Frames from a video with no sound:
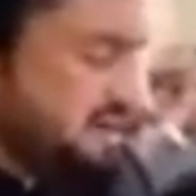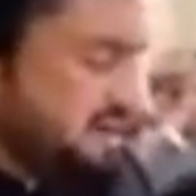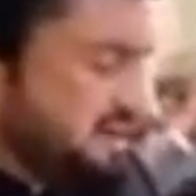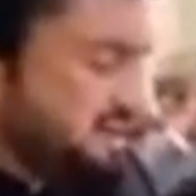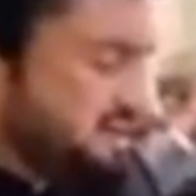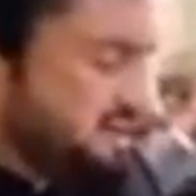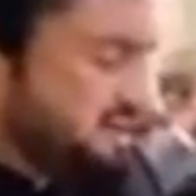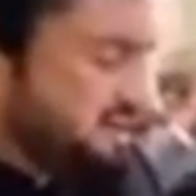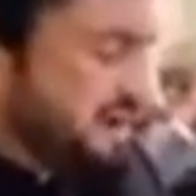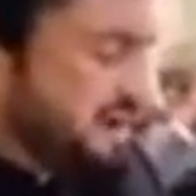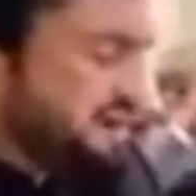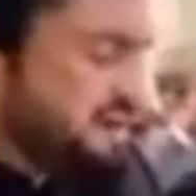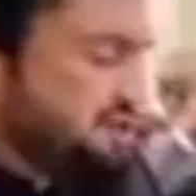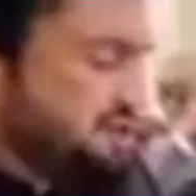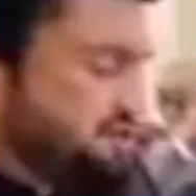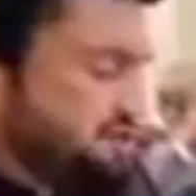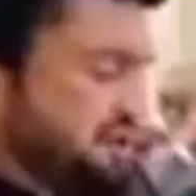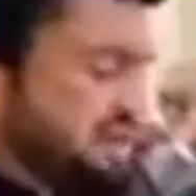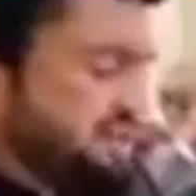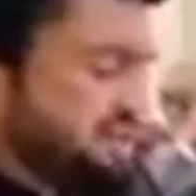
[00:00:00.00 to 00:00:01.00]
Despite
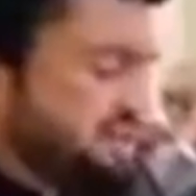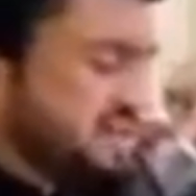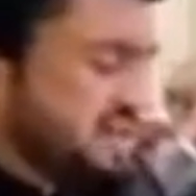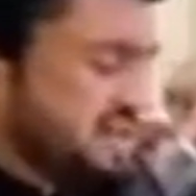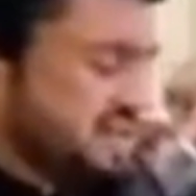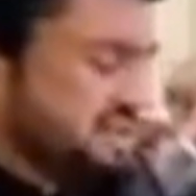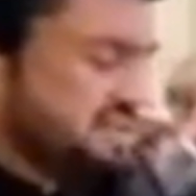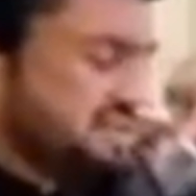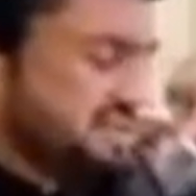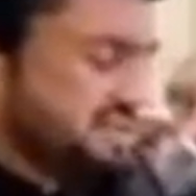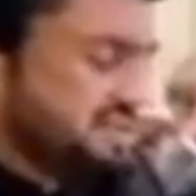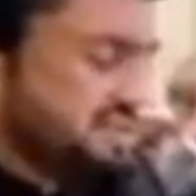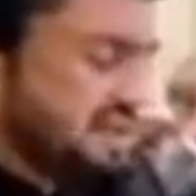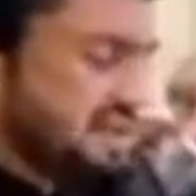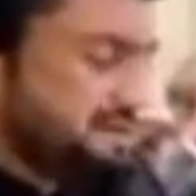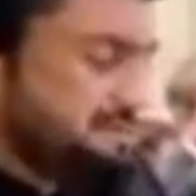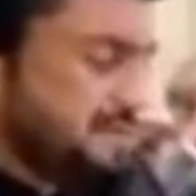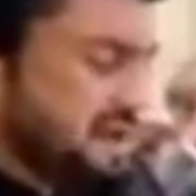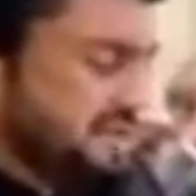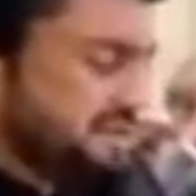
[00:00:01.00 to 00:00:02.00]
enduring challenges
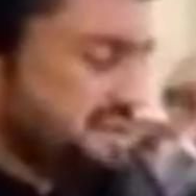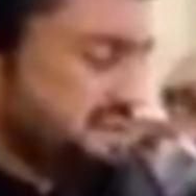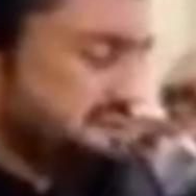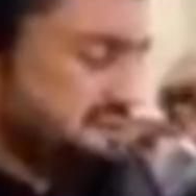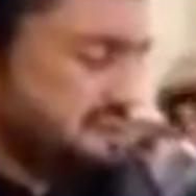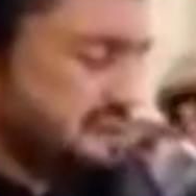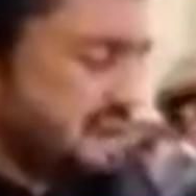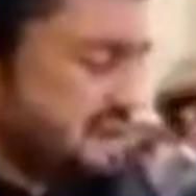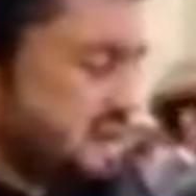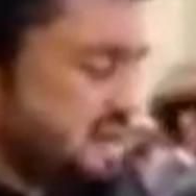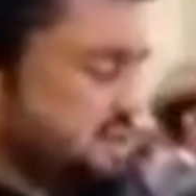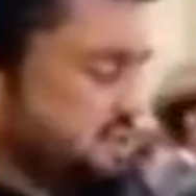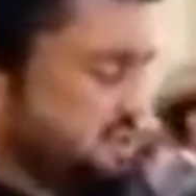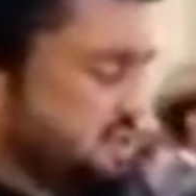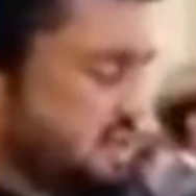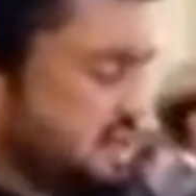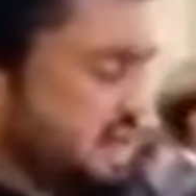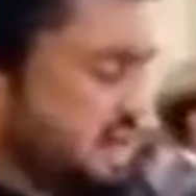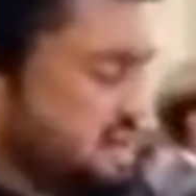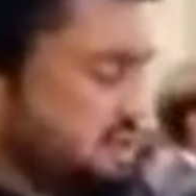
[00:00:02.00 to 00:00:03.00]
and massive
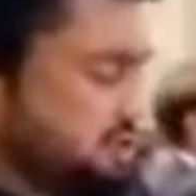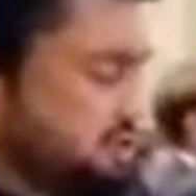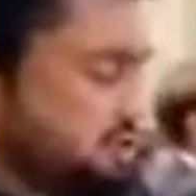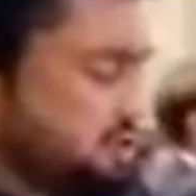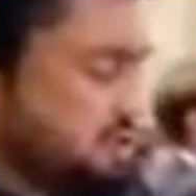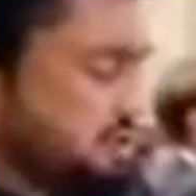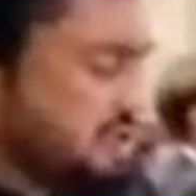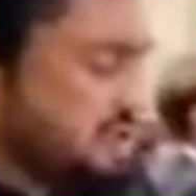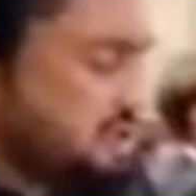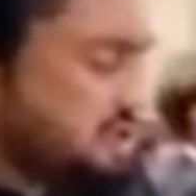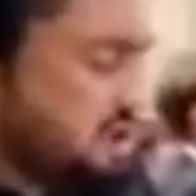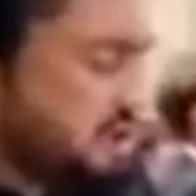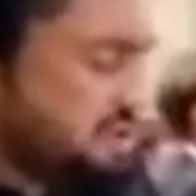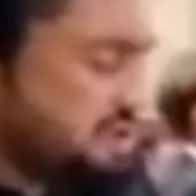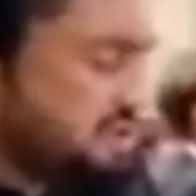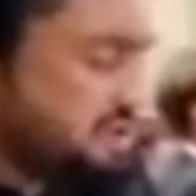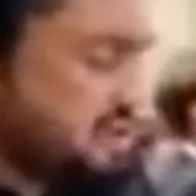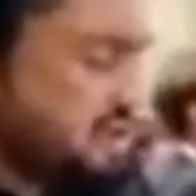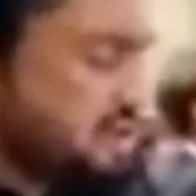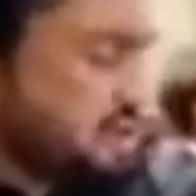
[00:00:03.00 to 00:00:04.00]
financial and social
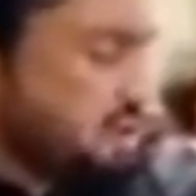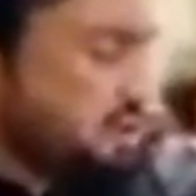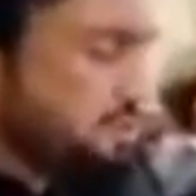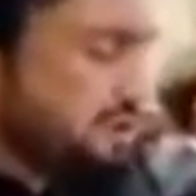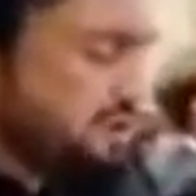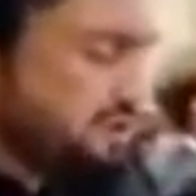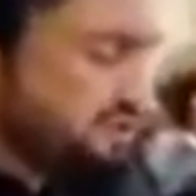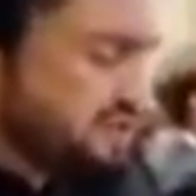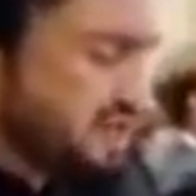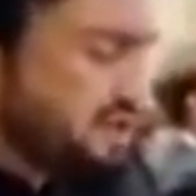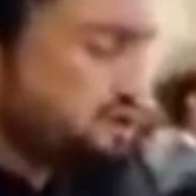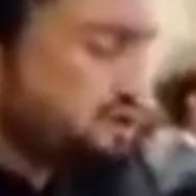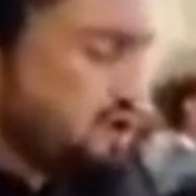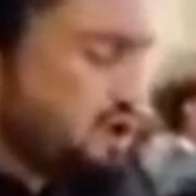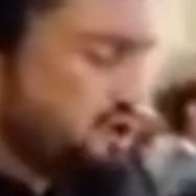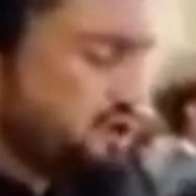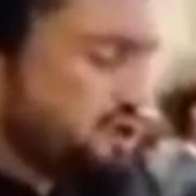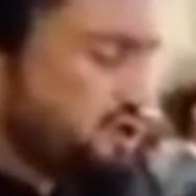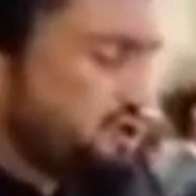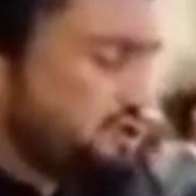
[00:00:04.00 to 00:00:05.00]
costs, we still
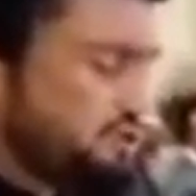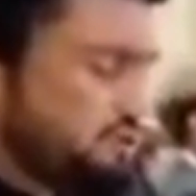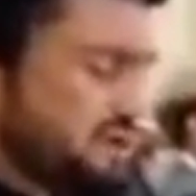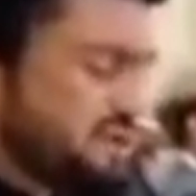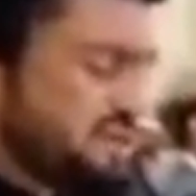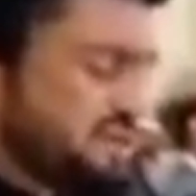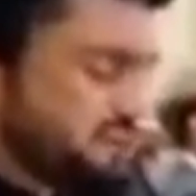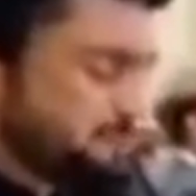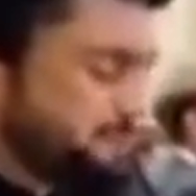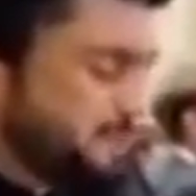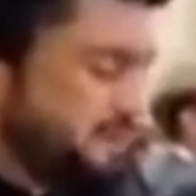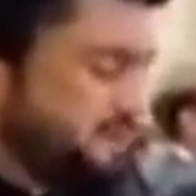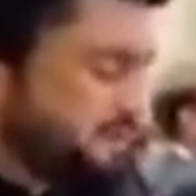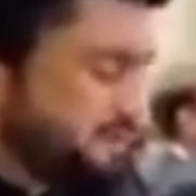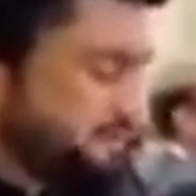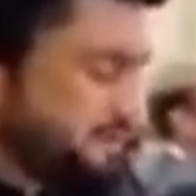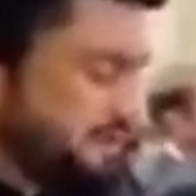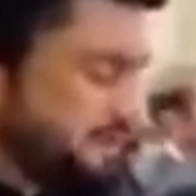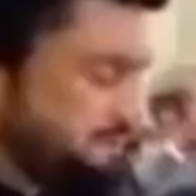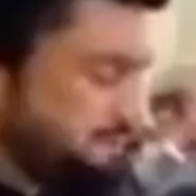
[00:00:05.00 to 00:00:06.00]
continue with this
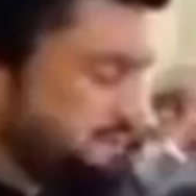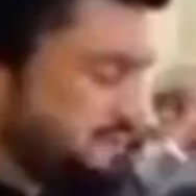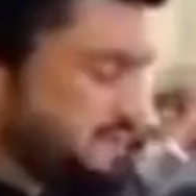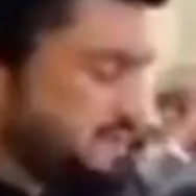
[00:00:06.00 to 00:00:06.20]
principle.